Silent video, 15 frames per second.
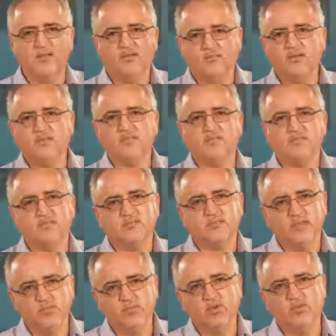First,
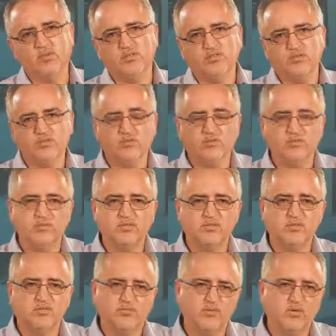immunity to noise
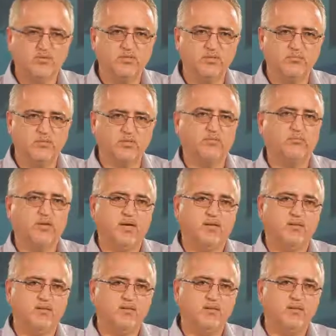is the most important
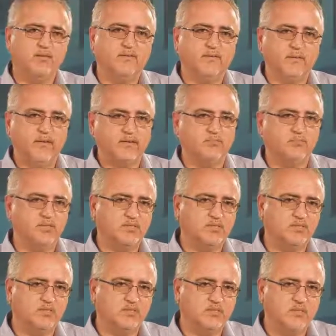part. That
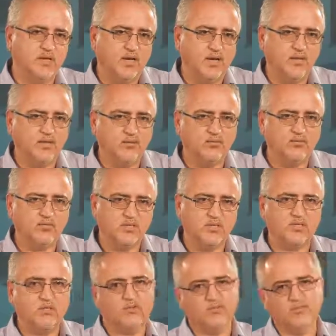means analog
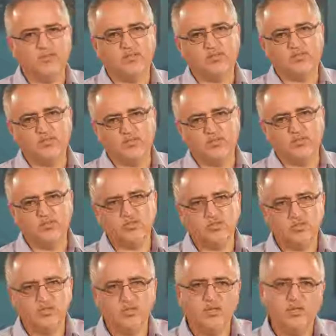signal converted to
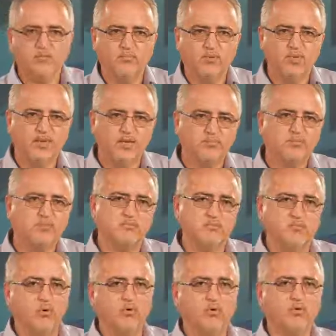digital becomes
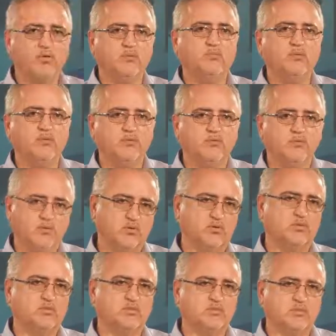more immune to
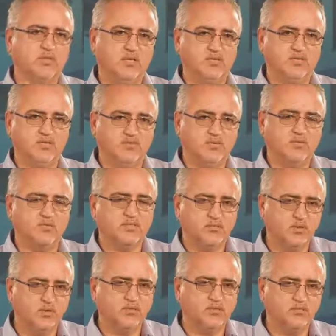noise. That's the first and
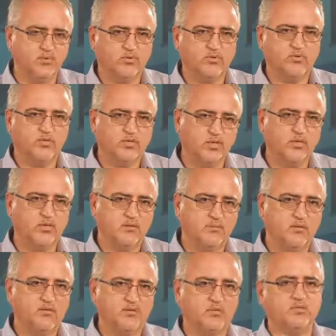most important thing
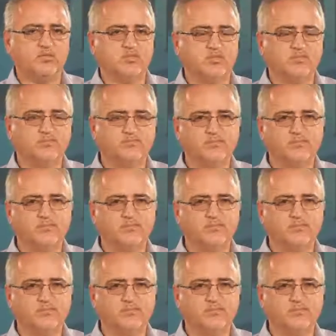about digital.